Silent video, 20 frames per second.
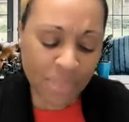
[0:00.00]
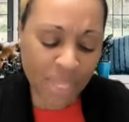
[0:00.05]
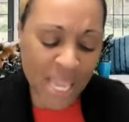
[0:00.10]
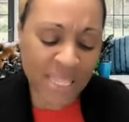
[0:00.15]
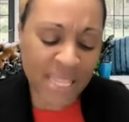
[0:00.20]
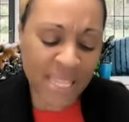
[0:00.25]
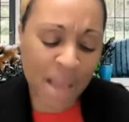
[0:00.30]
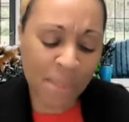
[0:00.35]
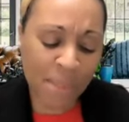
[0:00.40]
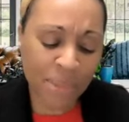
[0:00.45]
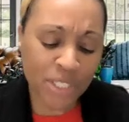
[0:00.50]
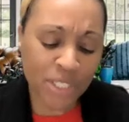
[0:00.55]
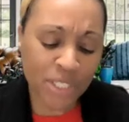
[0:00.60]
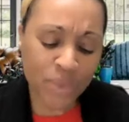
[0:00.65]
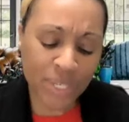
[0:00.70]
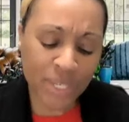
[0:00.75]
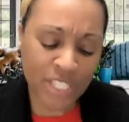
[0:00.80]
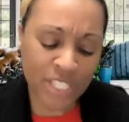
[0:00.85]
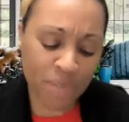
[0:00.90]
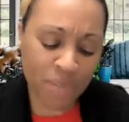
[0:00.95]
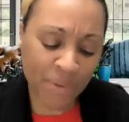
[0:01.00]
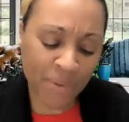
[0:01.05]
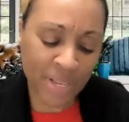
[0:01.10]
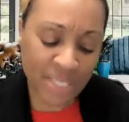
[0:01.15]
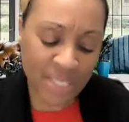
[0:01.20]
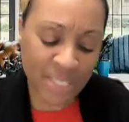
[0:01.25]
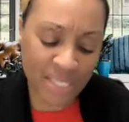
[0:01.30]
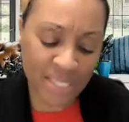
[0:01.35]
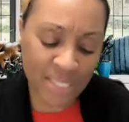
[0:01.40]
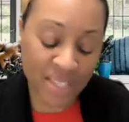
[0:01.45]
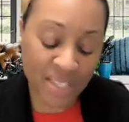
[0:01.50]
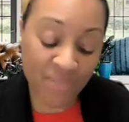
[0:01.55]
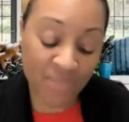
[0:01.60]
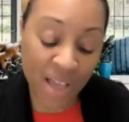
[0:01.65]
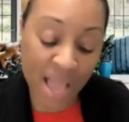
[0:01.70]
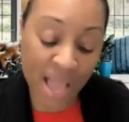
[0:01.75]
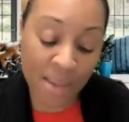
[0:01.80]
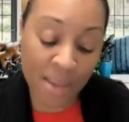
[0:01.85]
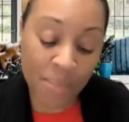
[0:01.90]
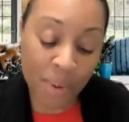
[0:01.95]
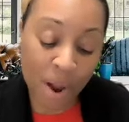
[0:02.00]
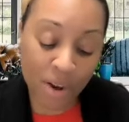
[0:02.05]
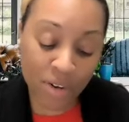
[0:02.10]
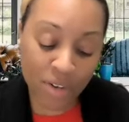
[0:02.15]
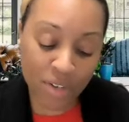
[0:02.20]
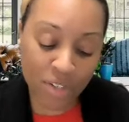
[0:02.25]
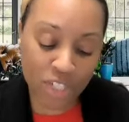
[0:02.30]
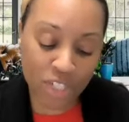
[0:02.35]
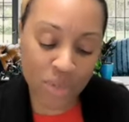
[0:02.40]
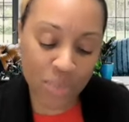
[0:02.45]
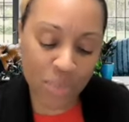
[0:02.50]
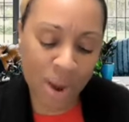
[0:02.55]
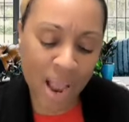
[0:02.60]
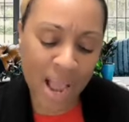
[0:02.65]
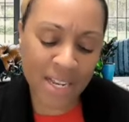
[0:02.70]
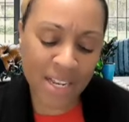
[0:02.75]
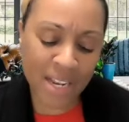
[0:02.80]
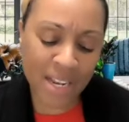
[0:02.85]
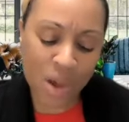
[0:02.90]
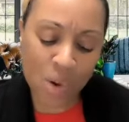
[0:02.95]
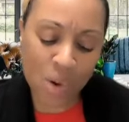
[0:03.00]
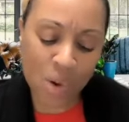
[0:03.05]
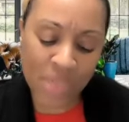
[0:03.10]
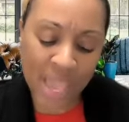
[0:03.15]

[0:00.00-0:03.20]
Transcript: Allow me to experience this divine partnership where I know